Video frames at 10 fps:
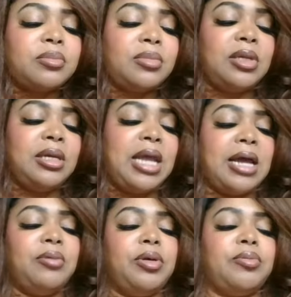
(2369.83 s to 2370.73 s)
Now
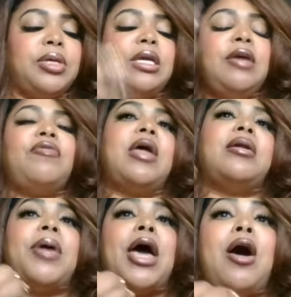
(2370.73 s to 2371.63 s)
that we really have thought
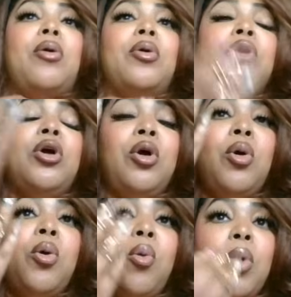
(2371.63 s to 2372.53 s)
about
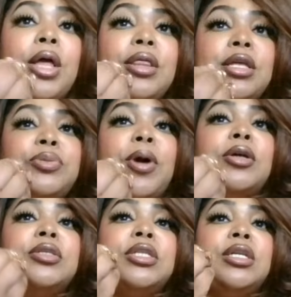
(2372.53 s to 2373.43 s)
what this
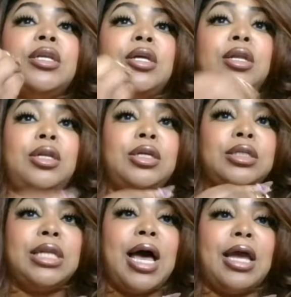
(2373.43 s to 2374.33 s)
person
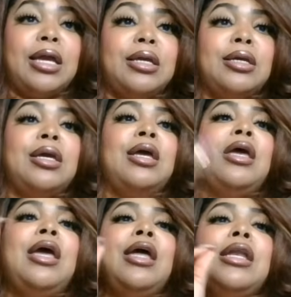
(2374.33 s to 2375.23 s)
looks like,
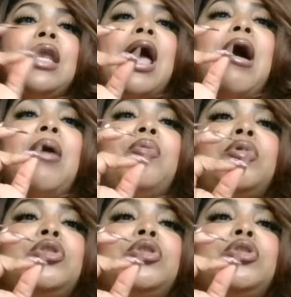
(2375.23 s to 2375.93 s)
now I want you